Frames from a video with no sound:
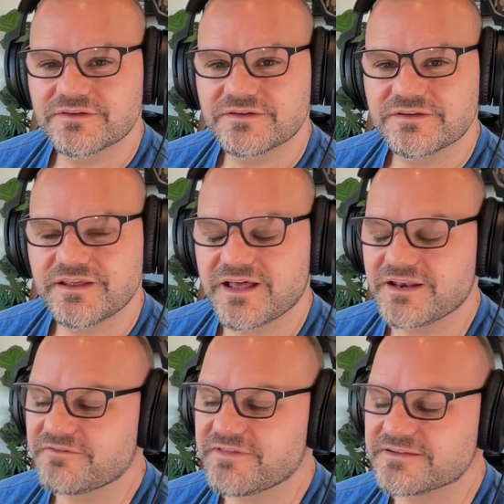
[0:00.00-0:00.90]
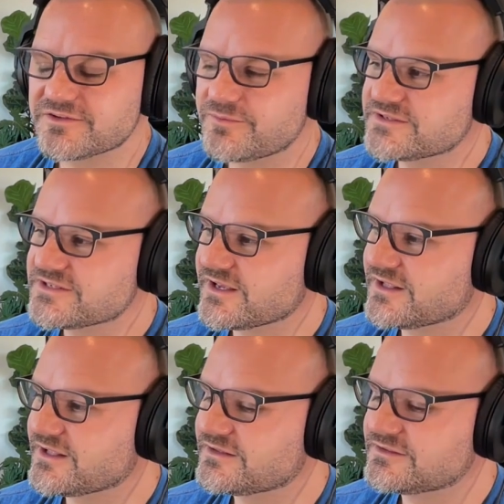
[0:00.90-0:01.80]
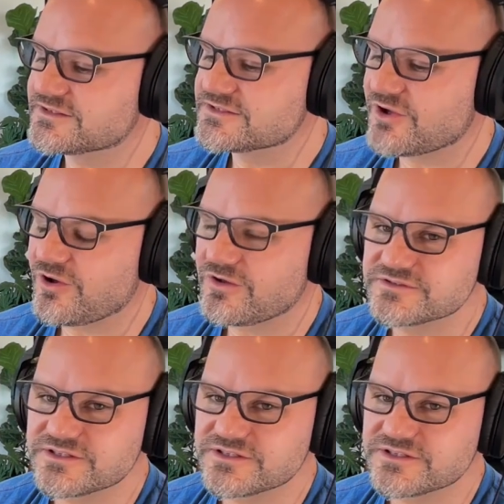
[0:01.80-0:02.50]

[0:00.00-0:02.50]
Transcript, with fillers: yeah i love that so much like it, it dissolves the